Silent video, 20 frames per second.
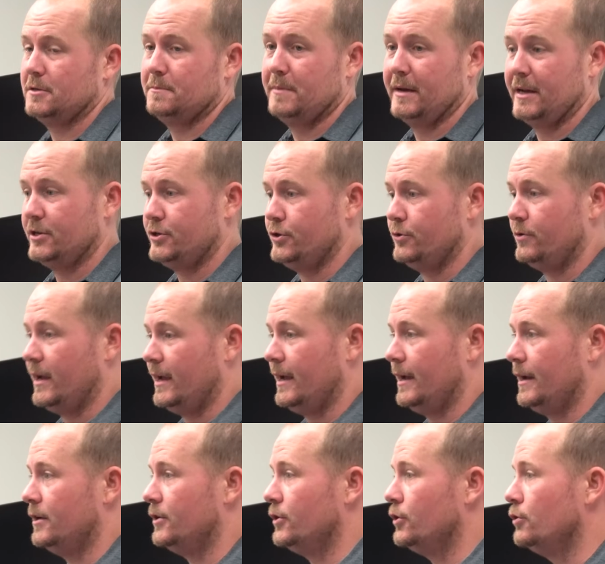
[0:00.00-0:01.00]
as big as you
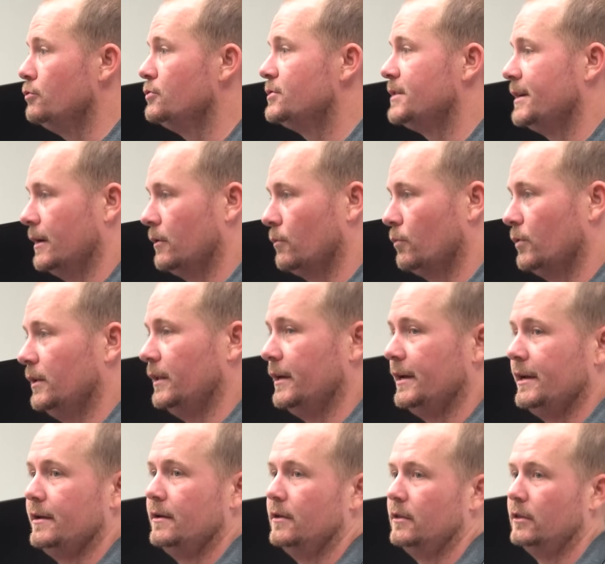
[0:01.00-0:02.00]
can, using a
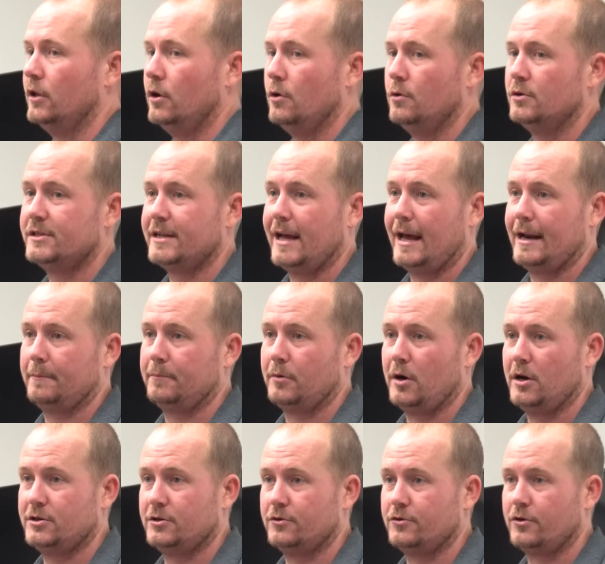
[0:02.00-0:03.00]
really low static
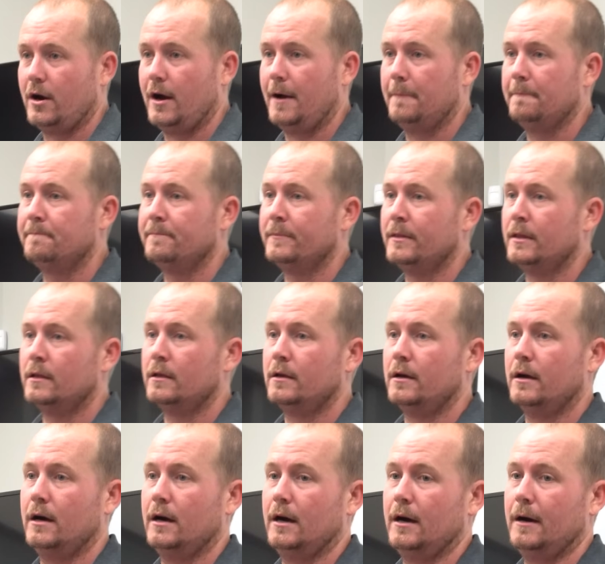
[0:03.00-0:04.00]
pressure drop
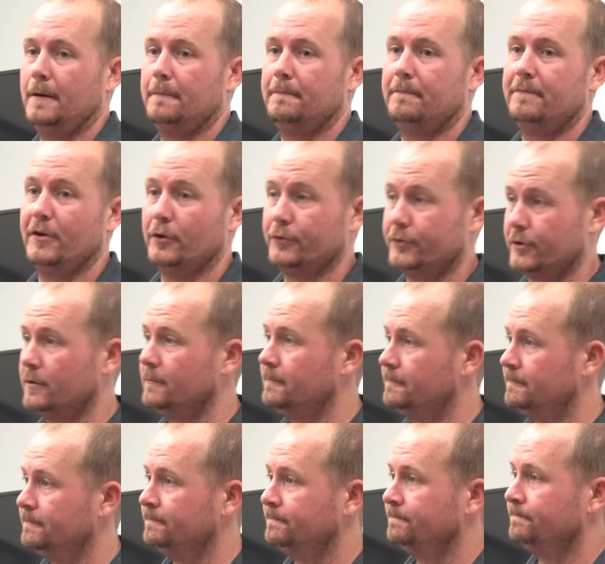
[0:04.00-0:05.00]
um, filter
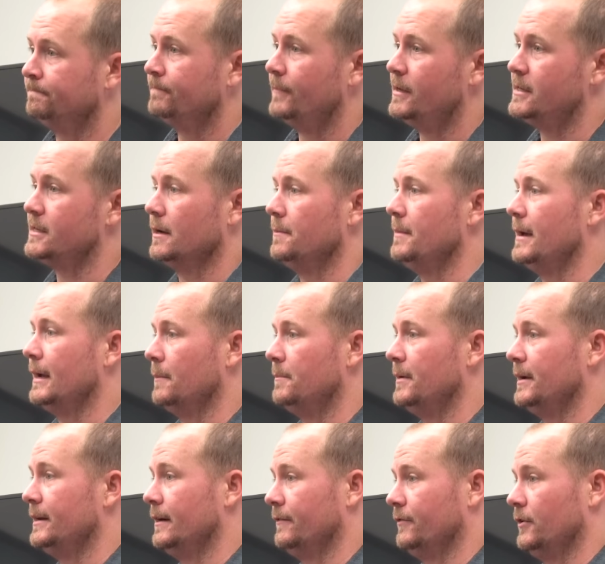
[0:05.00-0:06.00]
is going to make a
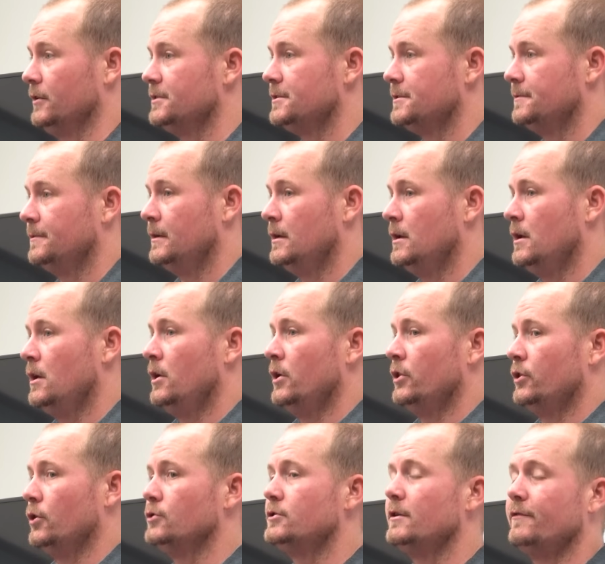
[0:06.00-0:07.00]
big difference.
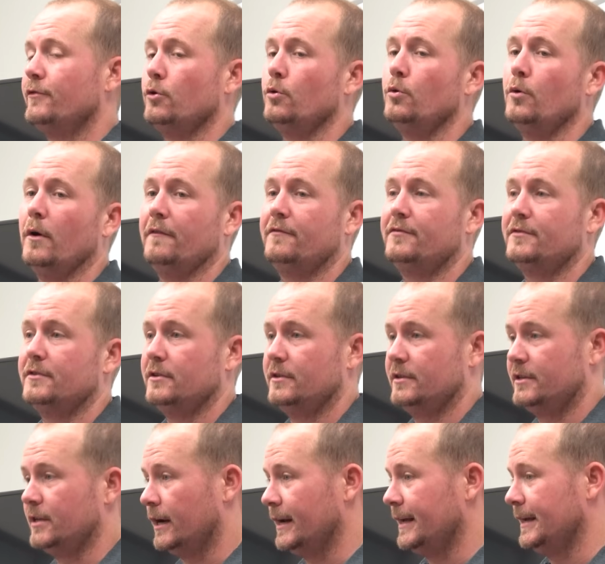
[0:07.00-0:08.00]
Those of you who have
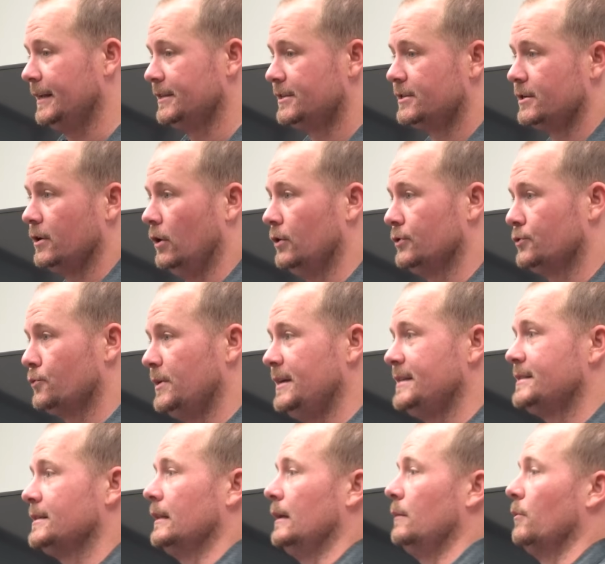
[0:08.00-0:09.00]
done installs
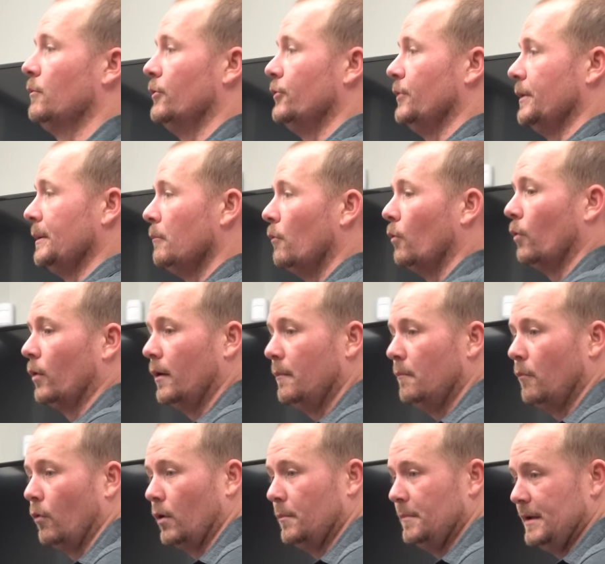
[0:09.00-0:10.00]
recently where we're doing more
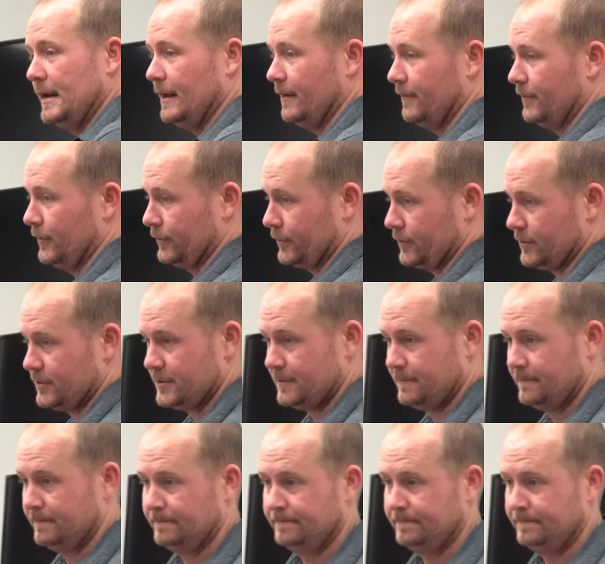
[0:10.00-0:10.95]
and more media filters,